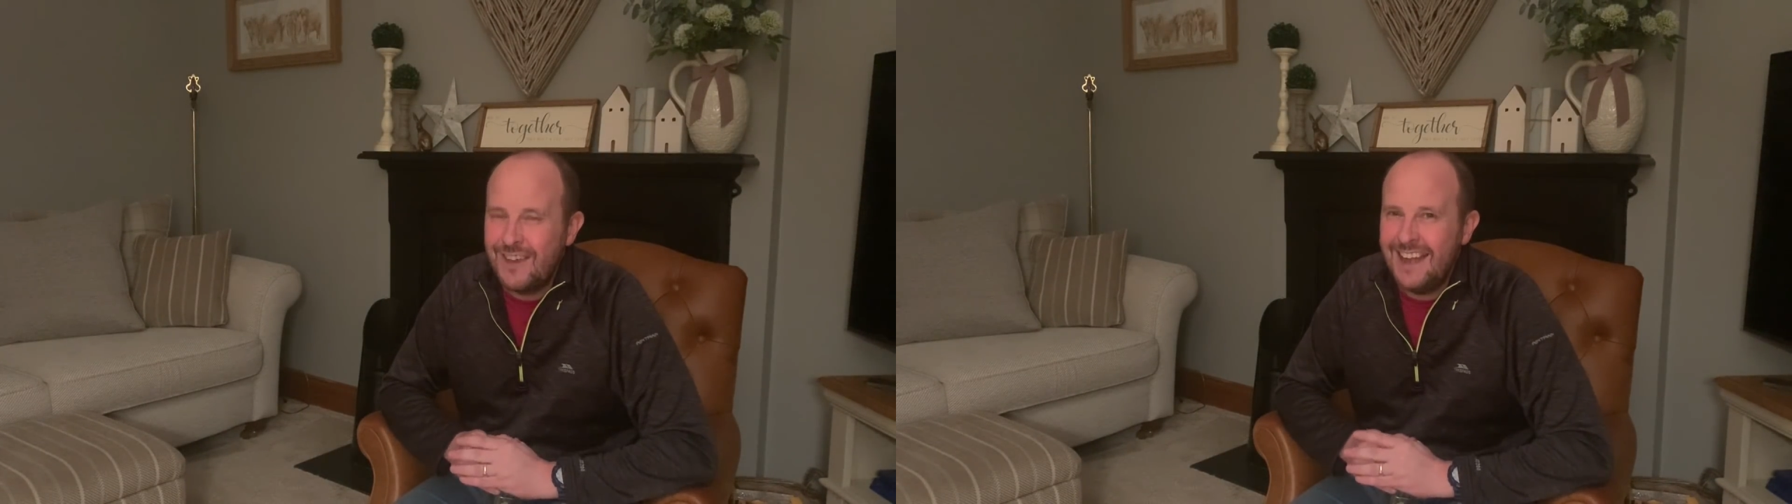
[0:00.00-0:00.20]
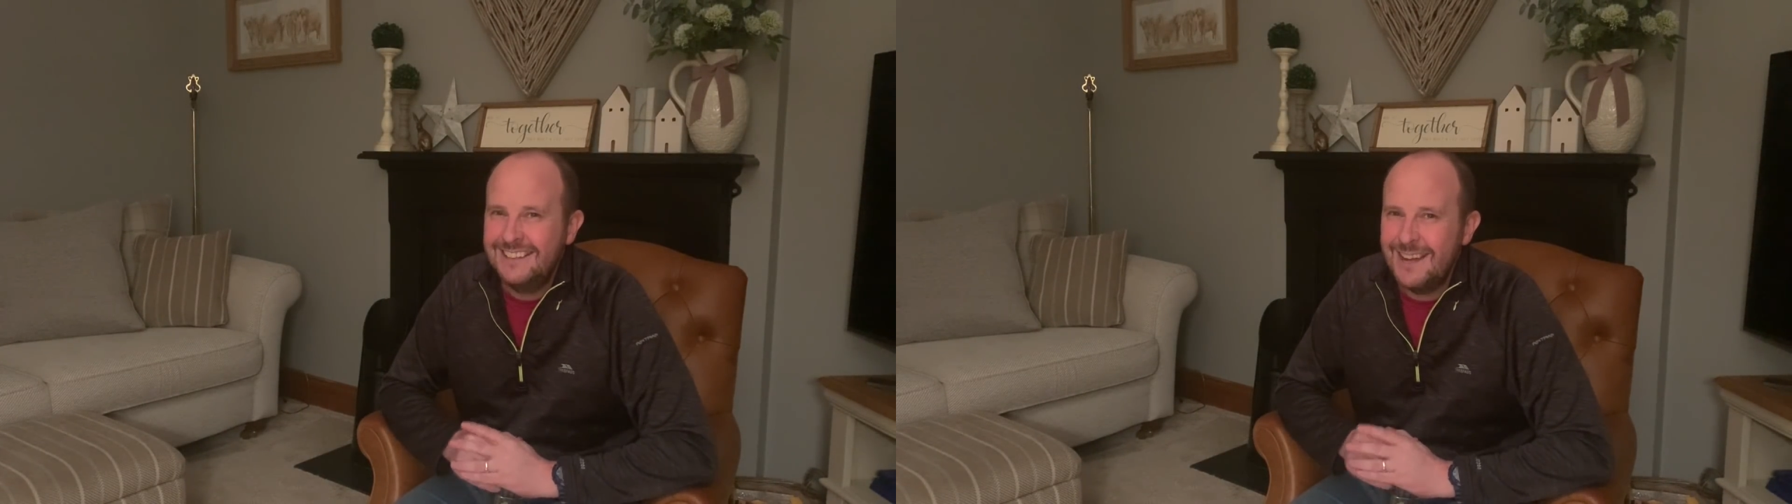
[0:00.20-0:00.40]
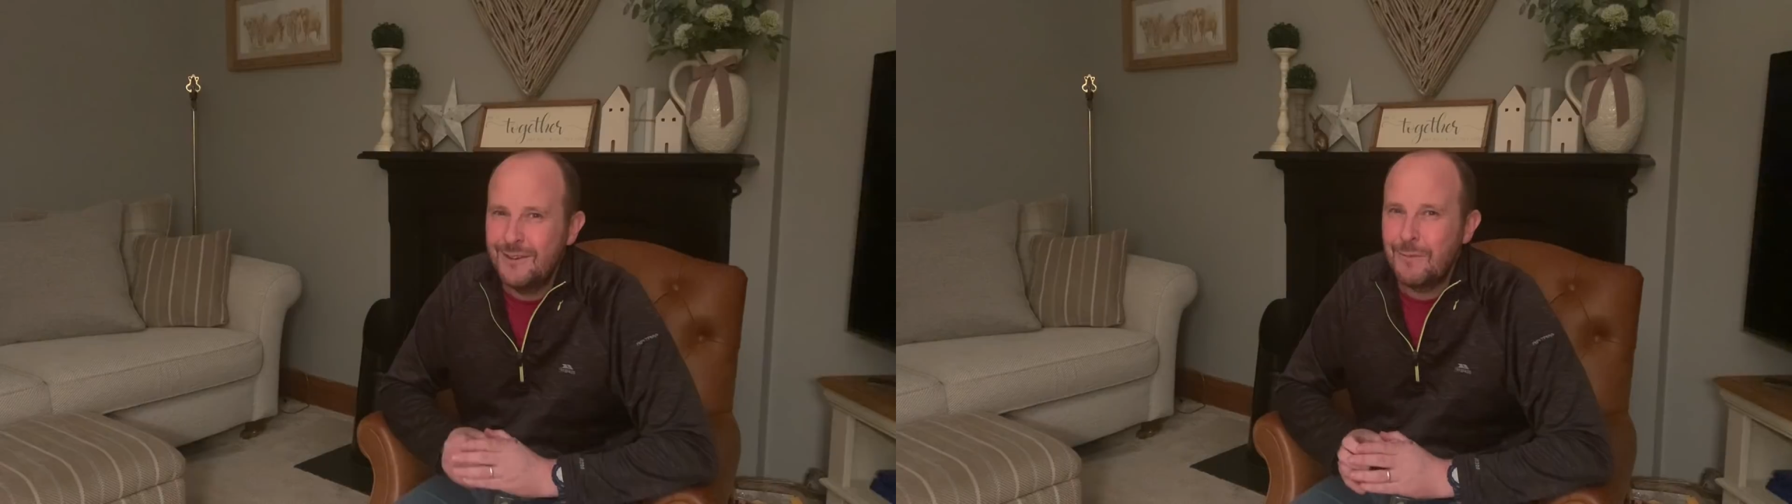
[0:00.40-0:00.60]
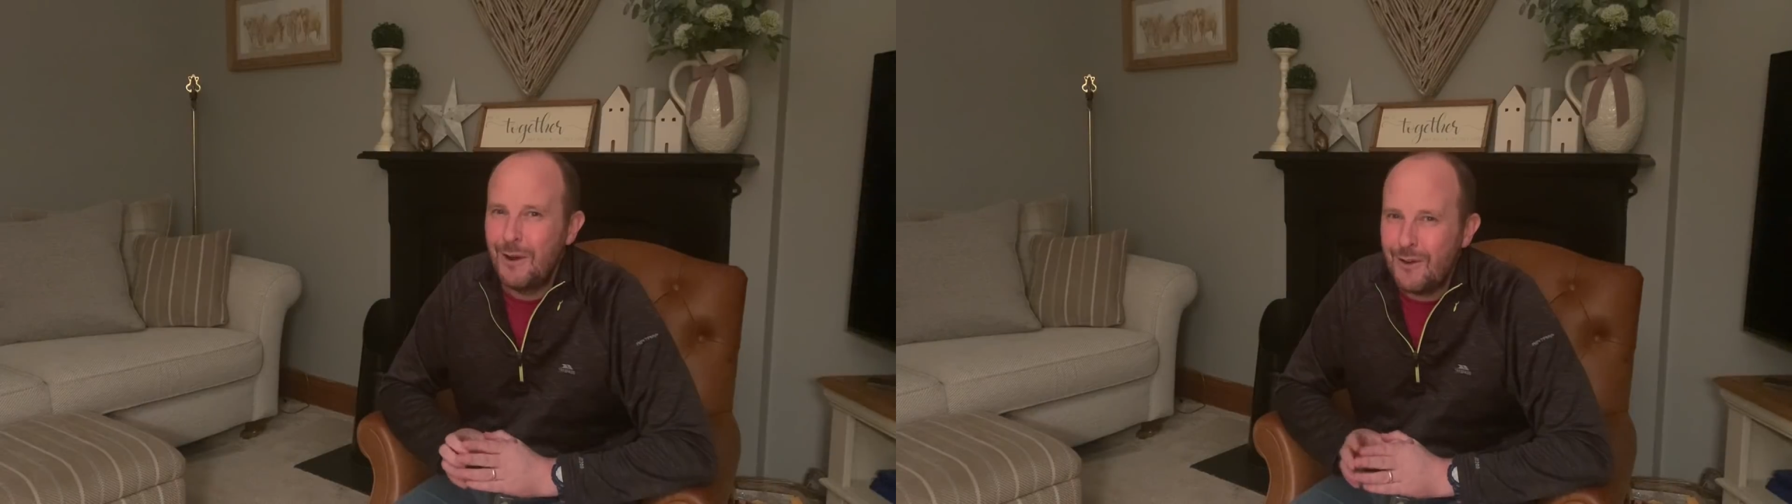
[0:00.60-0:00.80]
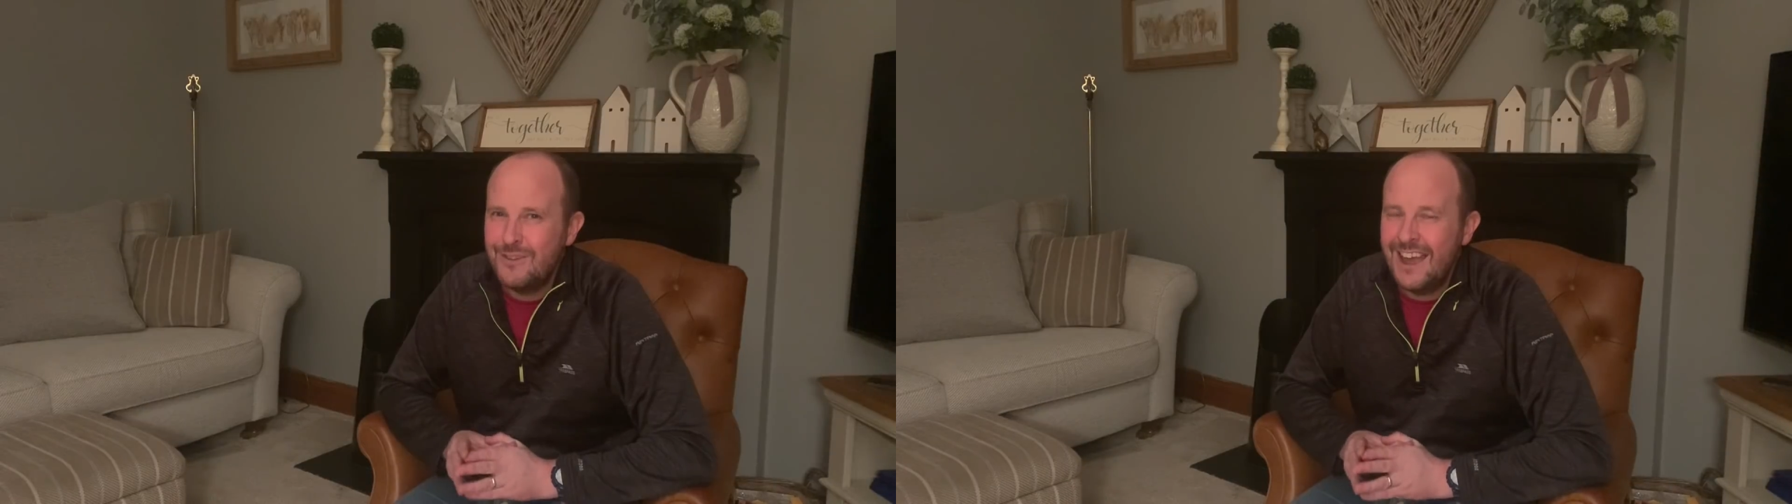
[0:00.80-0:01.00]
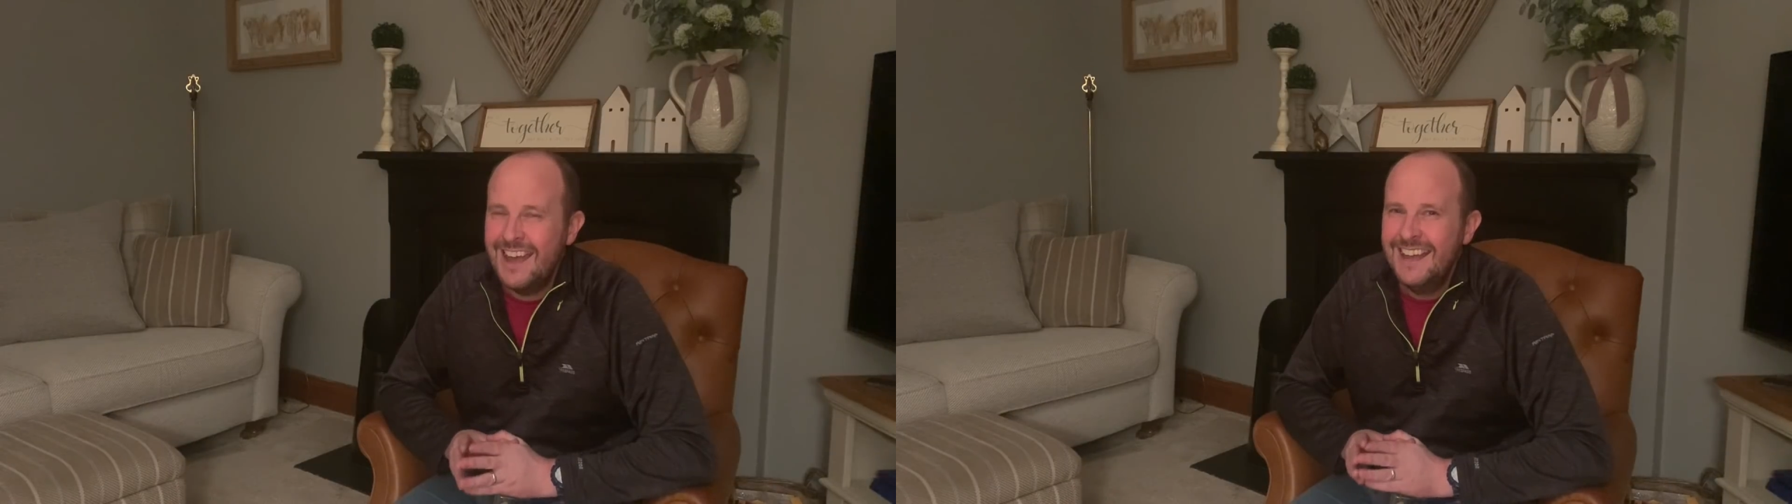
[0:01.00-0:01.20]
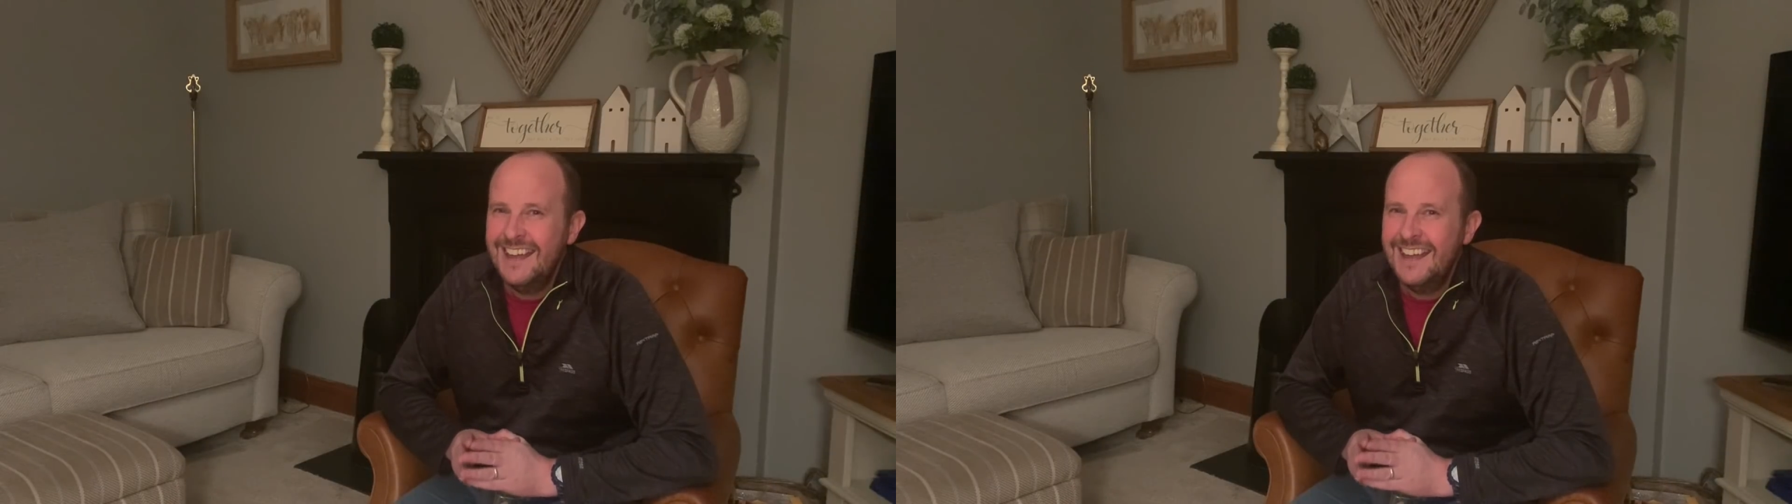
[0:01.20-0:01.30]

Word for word: you. David will love you.